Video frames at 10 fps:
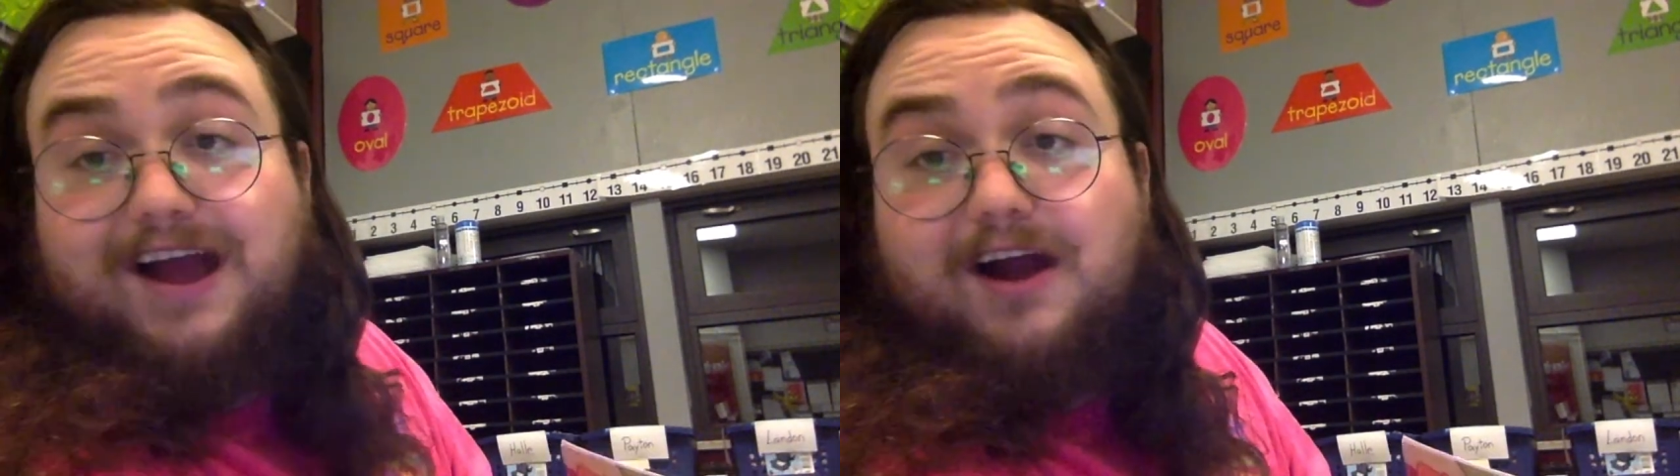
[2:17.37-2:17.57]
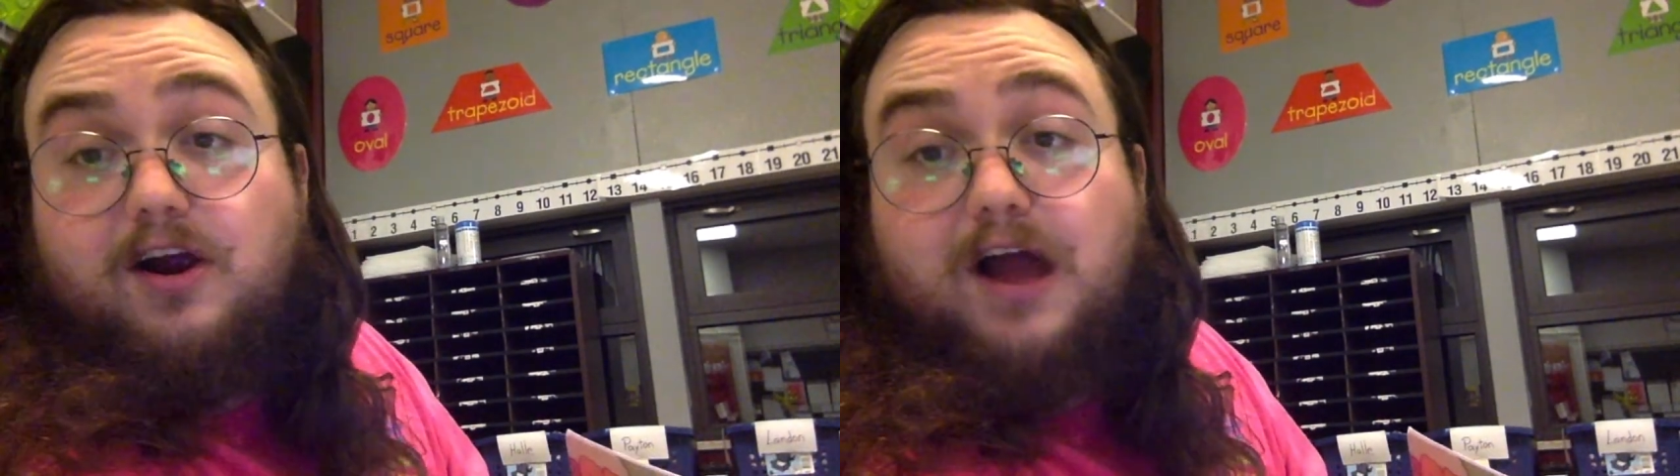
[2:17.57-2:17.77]

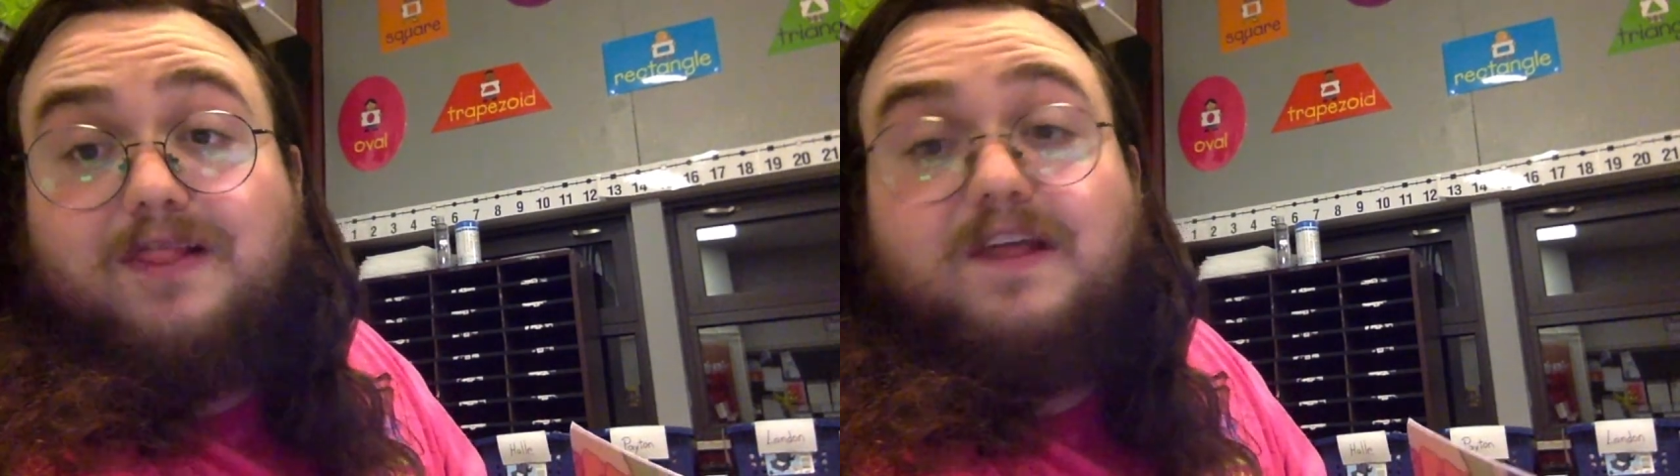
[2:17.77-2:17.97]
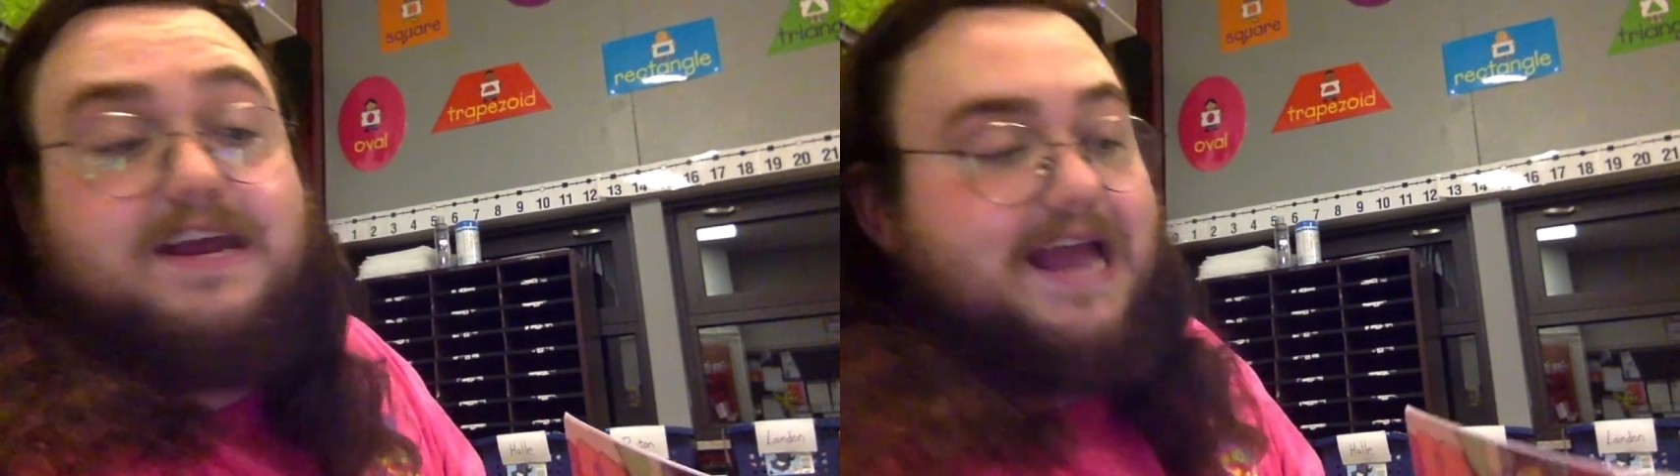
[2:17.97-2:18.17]

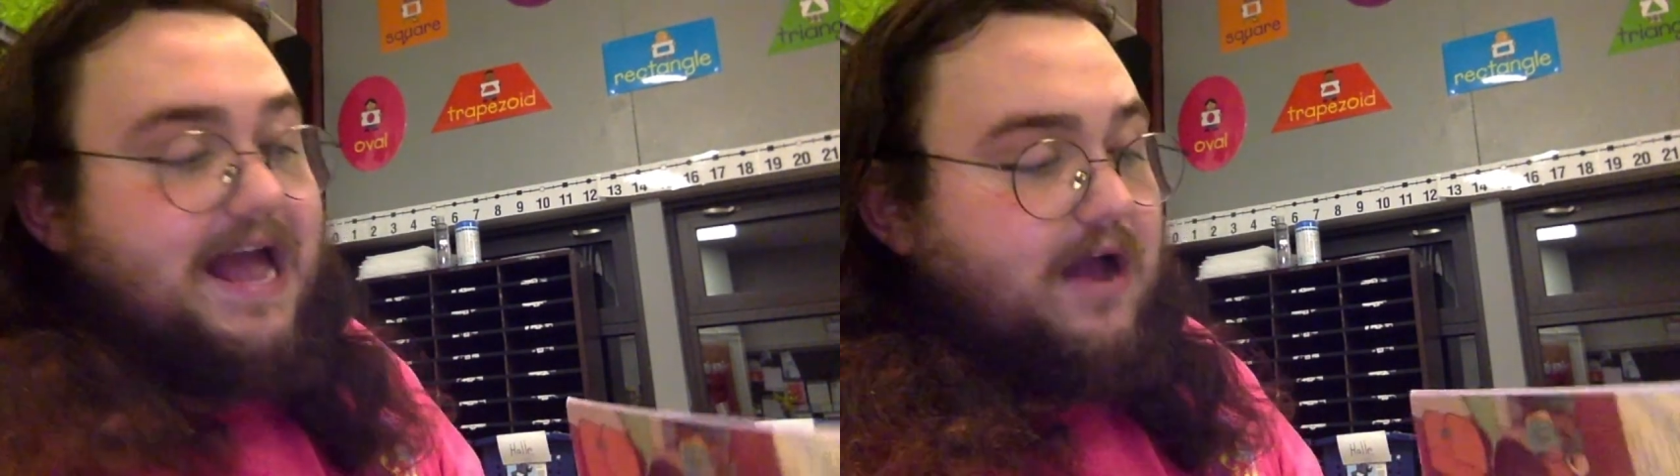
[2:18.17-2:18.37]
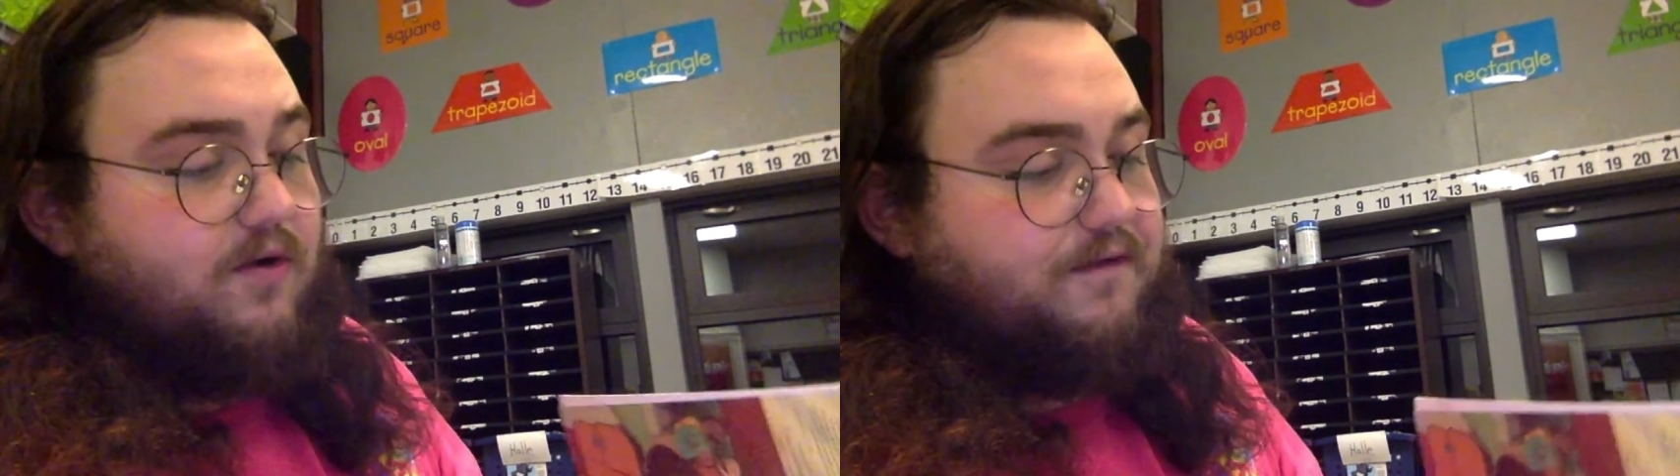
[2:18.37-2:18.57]

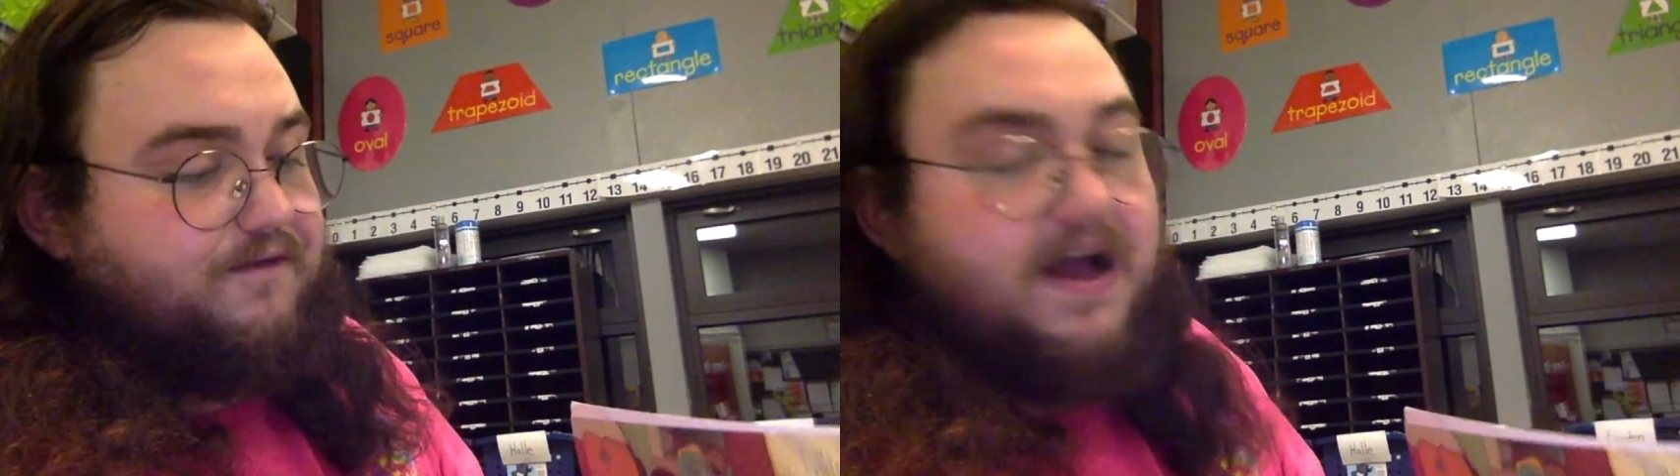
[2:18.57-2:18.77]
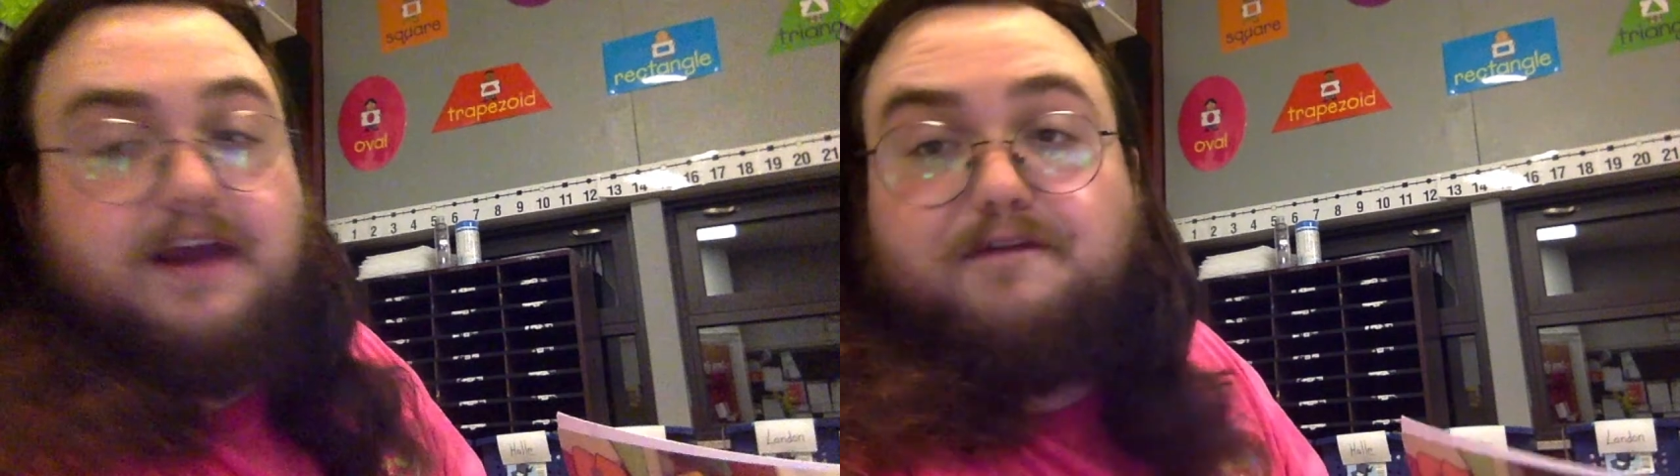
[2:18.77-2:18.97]
our
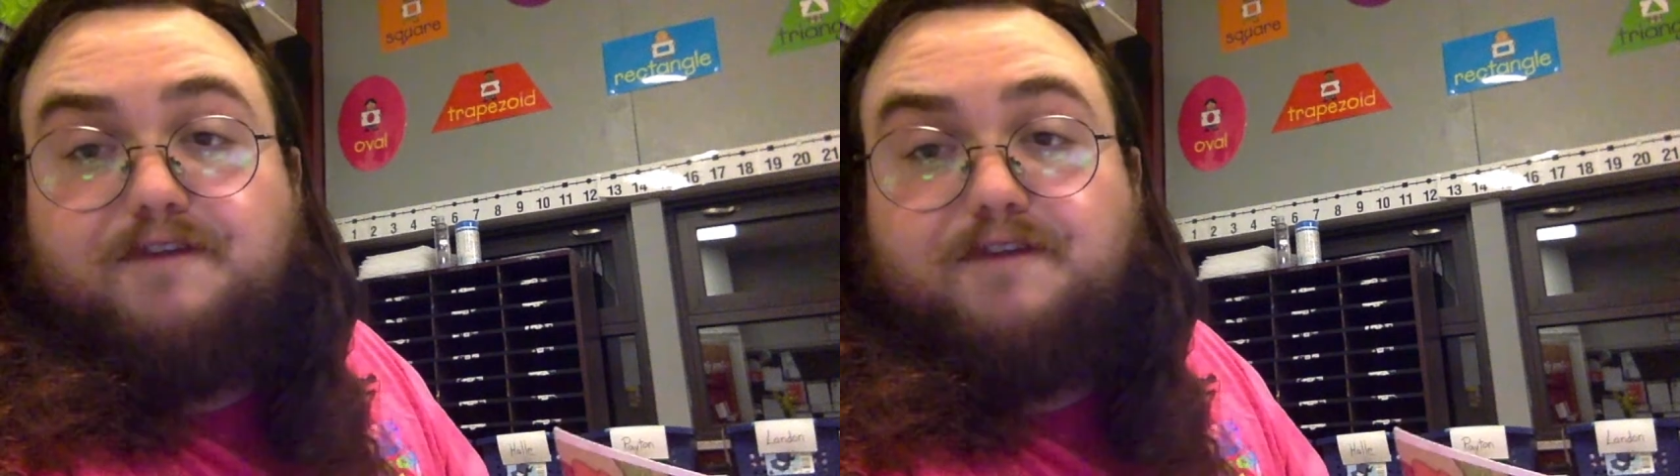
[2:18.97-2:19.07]
fine,